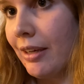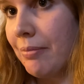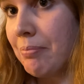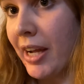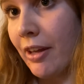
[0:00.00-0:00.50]

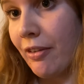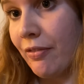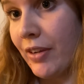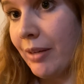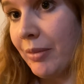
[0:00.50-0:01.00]
my other
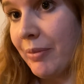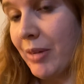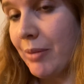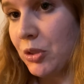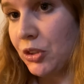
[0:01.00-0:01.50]
family
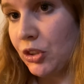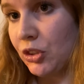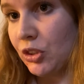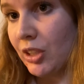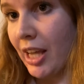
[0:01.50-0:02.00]

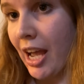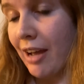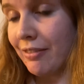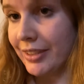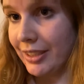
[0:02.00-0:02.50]
members
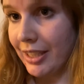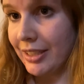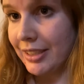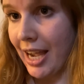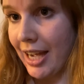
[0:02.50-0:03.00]
have an
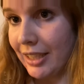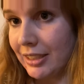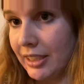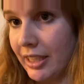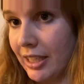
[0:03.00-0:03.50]

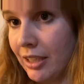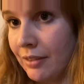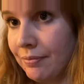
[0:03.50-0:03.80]
ataxia.